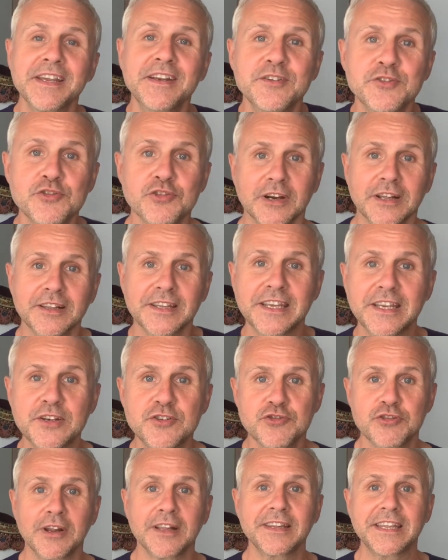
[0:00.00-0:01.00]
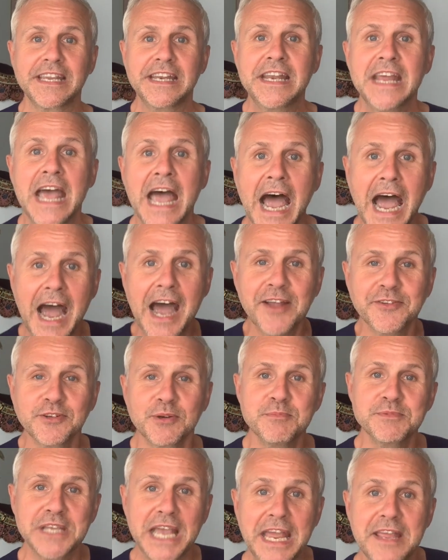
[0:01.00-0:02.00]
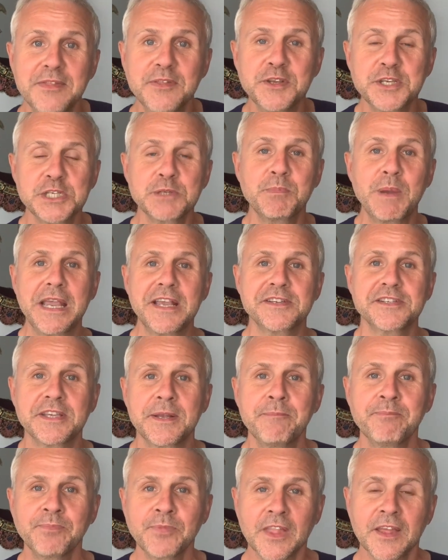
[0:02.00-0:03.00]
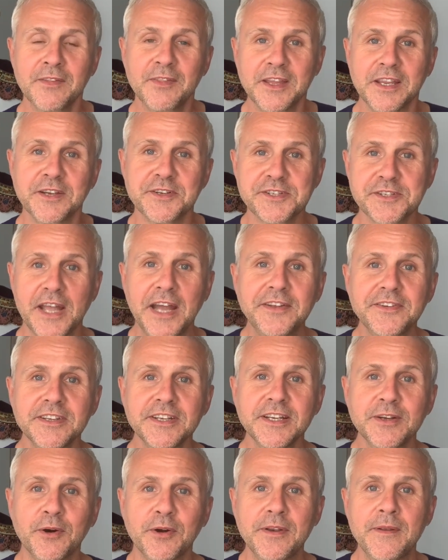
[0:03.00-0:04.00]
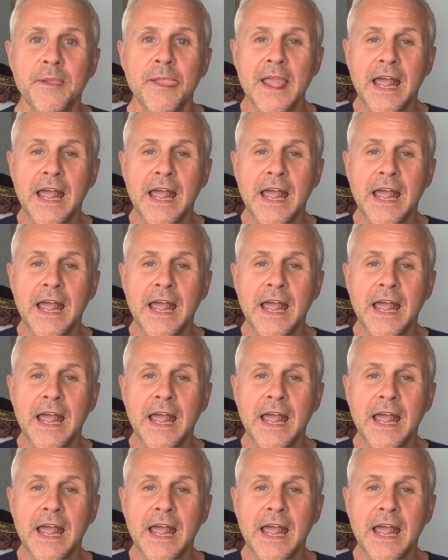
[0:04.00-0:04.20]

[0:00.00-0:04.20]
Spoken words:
trillion atoms in the space that you're standing on.